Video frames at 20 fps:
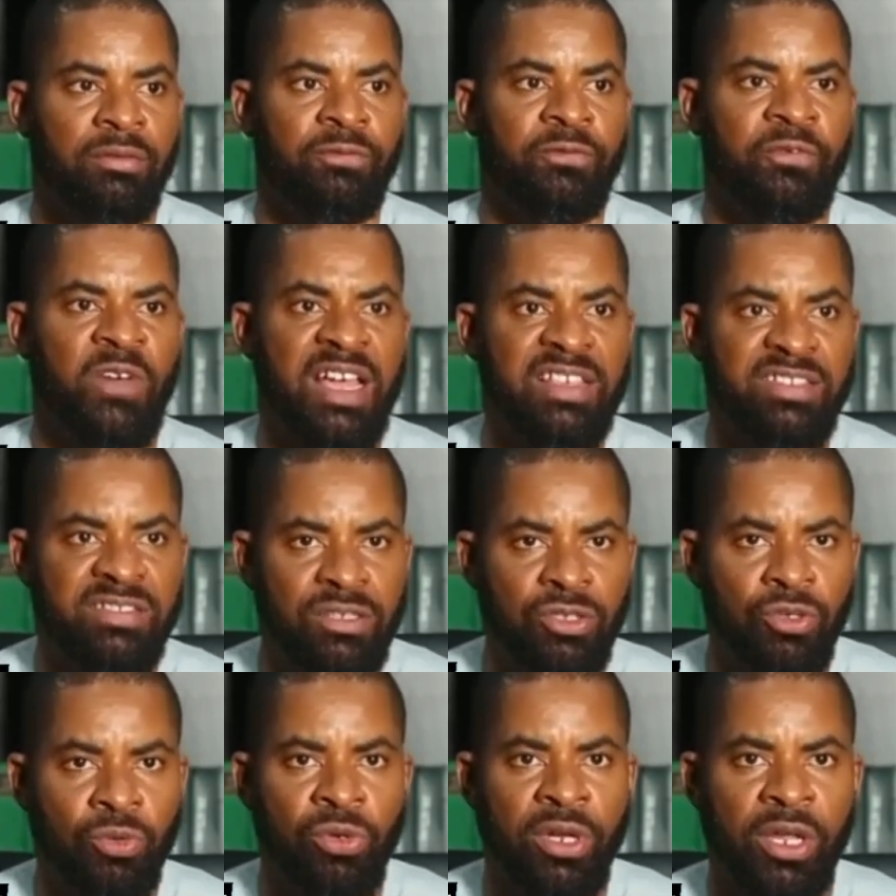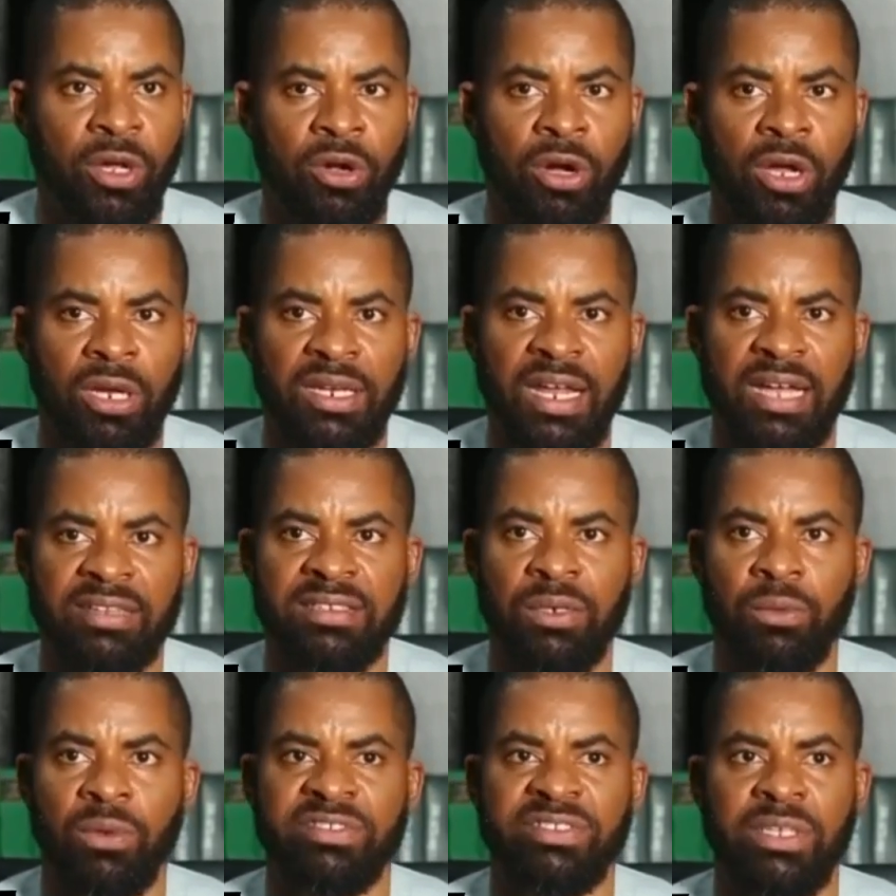First, you will recall that
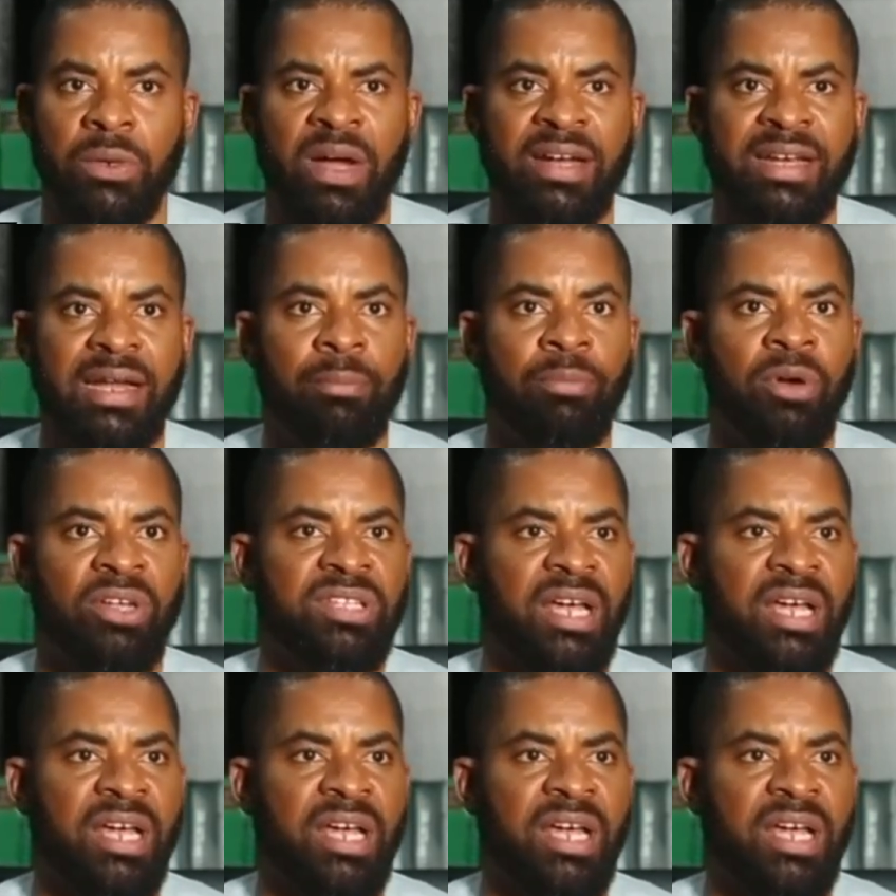he was the one that brought